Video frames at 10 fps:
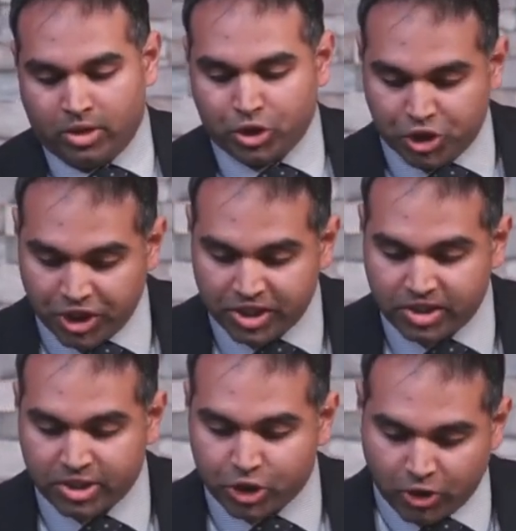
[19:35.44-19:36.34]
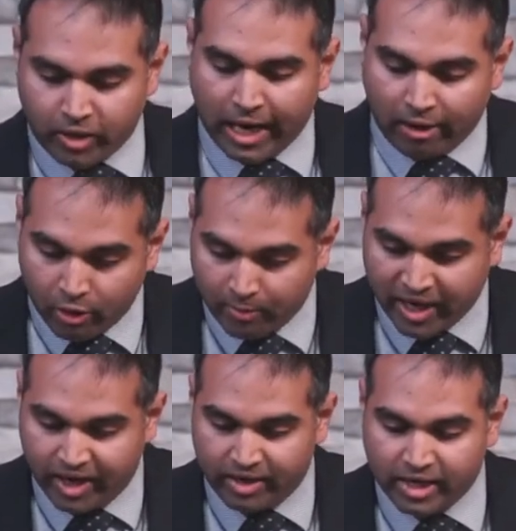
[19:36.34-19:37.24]
Jesus took our
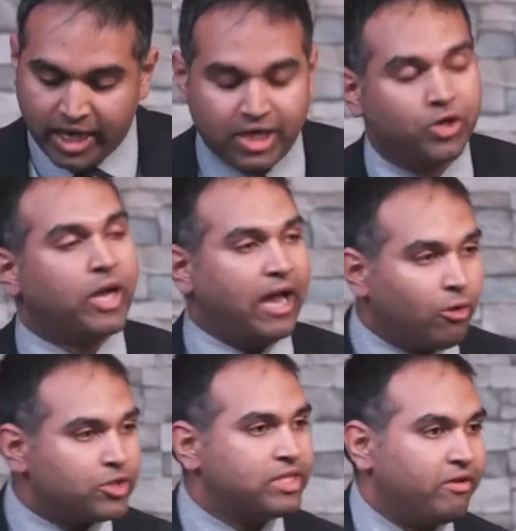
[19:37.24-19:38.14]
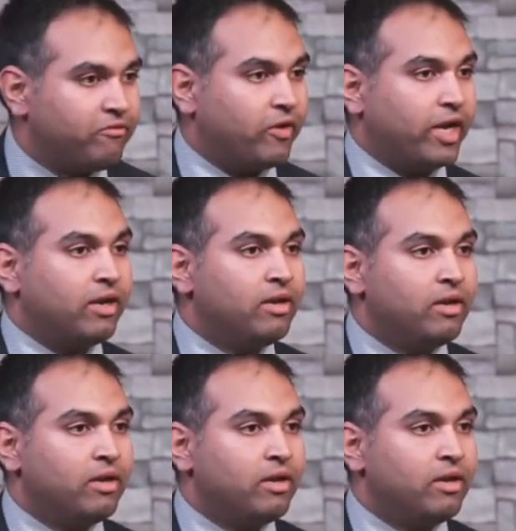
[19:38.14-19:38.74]
pain, He took our suffering